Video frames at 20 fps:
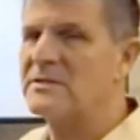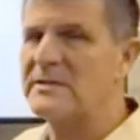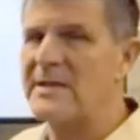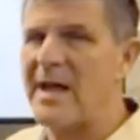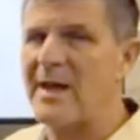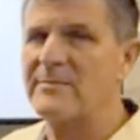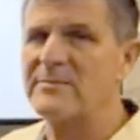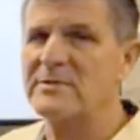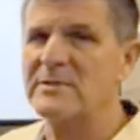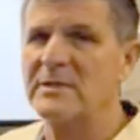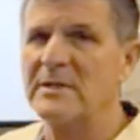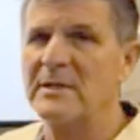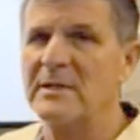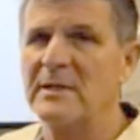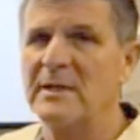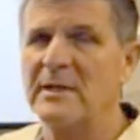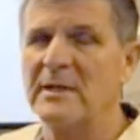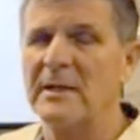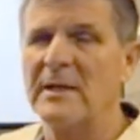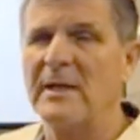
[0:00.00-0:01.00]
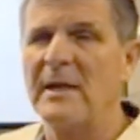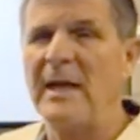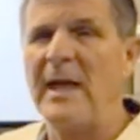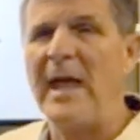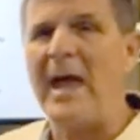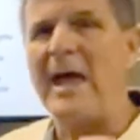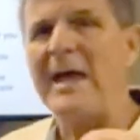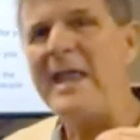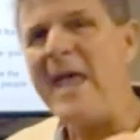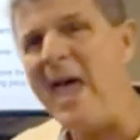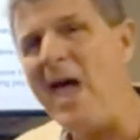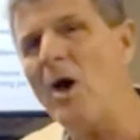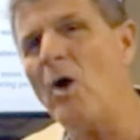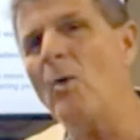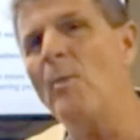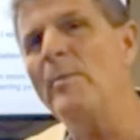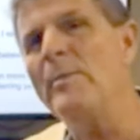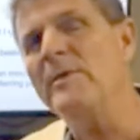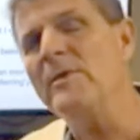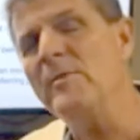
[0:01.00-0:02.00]
steps and
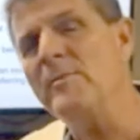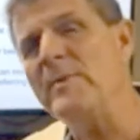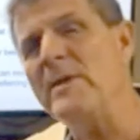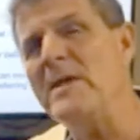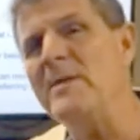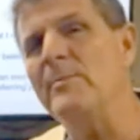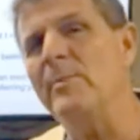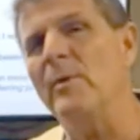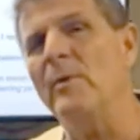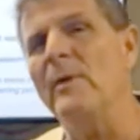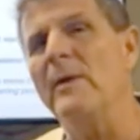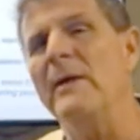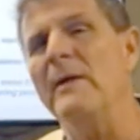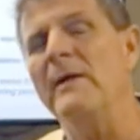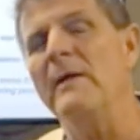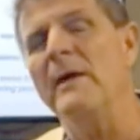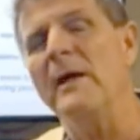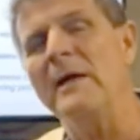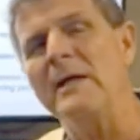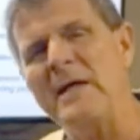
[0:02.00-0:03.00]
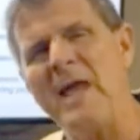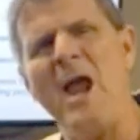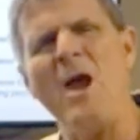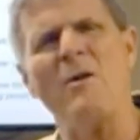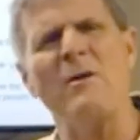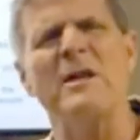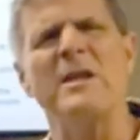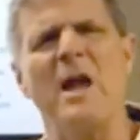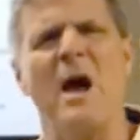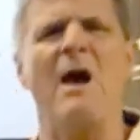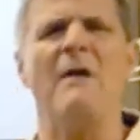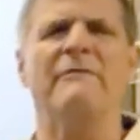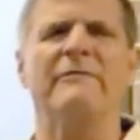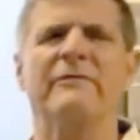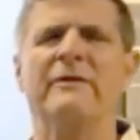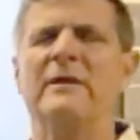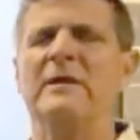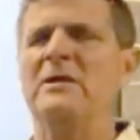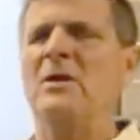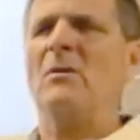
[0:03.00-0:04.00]
help the people. Care
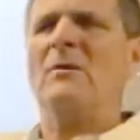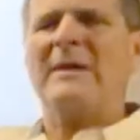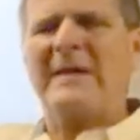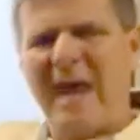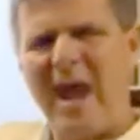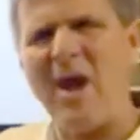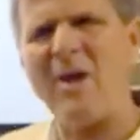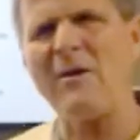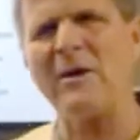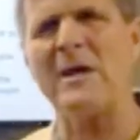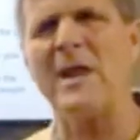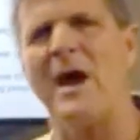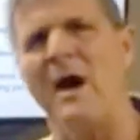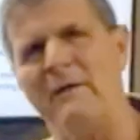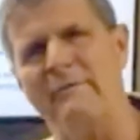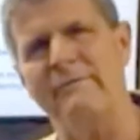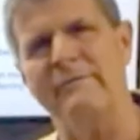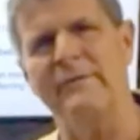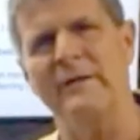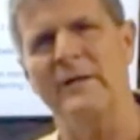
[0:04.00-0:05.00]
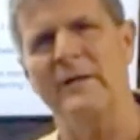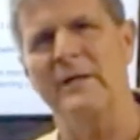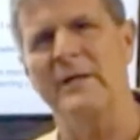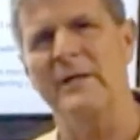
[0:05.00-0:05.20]
enough. Care enough.